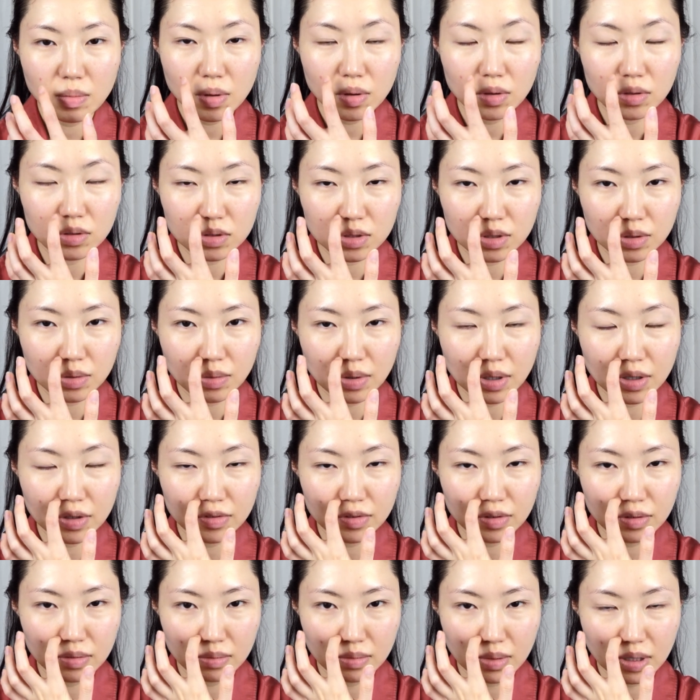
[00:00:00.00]
pulled away
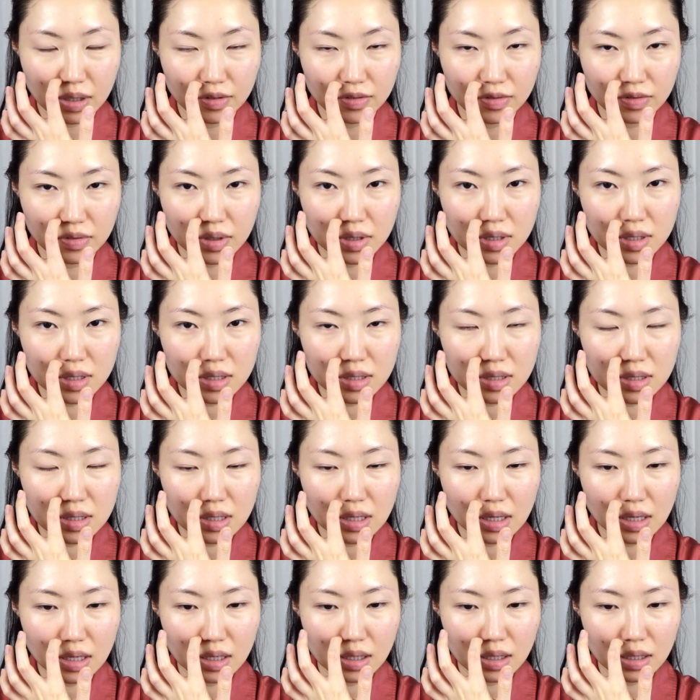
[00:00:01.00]
from my
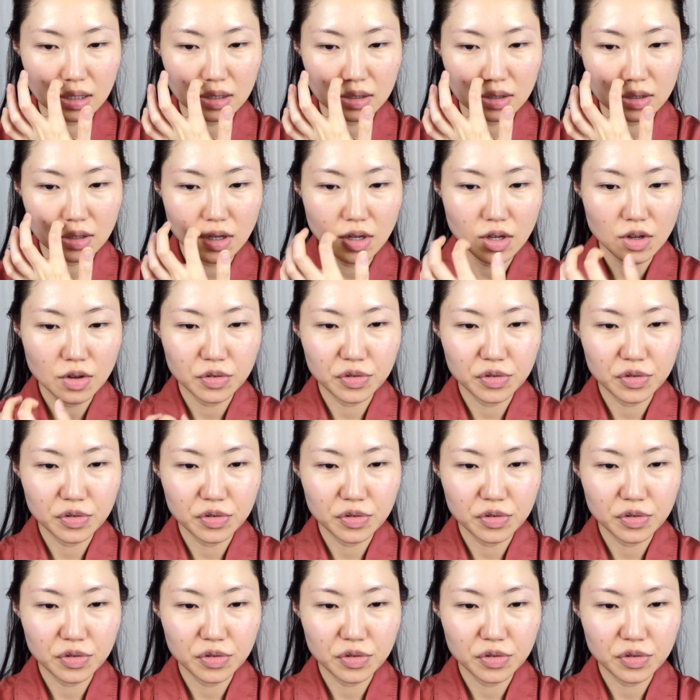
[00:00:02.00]
face and